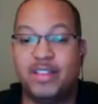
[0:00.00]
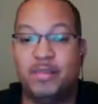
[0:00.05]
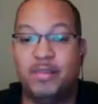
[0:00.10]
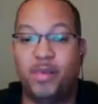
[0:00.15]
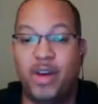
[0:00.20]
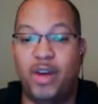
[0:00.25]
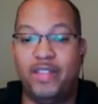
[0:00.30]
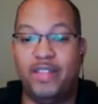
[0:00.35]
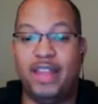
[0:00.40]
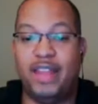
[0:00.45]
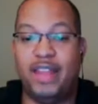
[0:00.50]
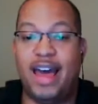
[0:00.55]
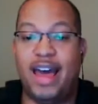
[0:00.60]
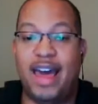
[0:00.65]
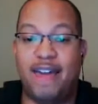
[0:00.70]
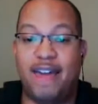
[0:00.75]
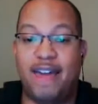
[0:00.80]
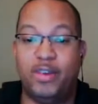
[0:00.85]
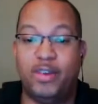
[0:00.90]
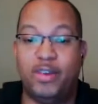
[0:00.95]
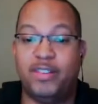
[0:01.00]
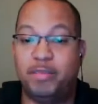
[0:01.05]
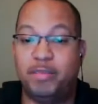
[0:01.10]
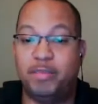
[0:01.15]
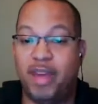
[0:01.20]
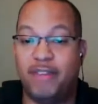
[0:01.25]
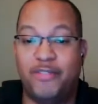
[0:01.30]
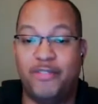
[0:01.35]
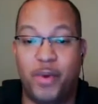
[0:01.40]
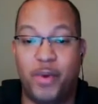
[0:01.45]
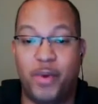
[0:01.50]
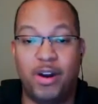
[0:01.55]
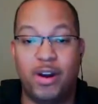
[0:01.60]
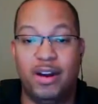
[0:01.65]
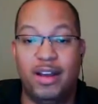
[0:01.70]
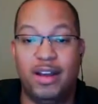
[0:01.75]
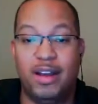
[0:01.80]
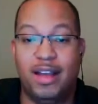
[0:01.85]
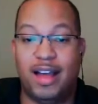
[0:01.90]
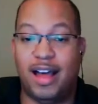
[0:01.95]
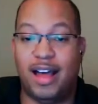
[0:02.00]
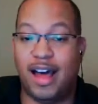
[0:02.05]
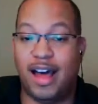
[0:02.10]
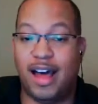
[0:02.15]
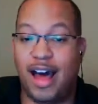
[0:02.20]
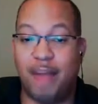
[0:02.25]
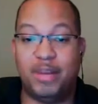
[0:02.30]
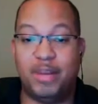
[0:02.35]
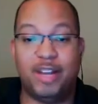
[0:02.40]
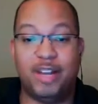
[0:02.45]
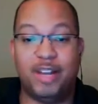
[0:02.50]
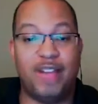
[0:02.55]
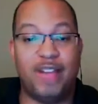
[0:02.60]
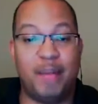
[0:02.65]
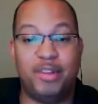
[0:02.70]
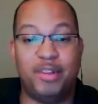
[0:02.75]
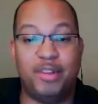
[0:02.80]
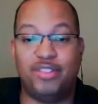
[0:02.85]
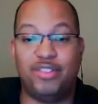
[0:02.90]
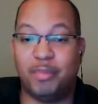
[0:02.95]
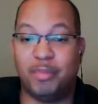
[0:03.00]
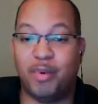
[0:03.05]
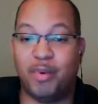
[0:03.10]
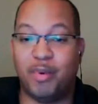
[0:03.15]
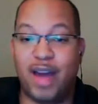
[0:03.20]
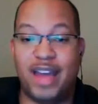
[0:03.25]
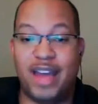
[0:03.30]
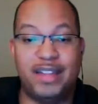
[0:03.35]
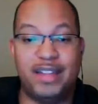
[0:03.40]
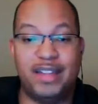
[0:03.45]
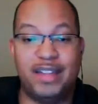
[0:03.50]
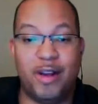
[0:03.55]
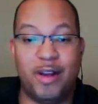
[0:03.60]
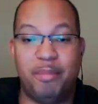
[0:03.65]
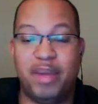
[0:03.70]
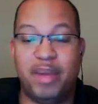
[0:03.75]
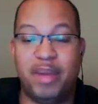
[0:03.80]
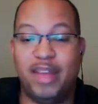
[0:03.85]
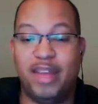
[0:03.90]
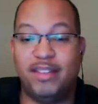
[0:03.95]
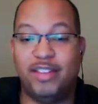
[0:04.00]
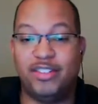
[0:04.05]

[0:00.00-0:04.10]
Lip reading: someone that I have respect for, I'm gonna jump right in there and pay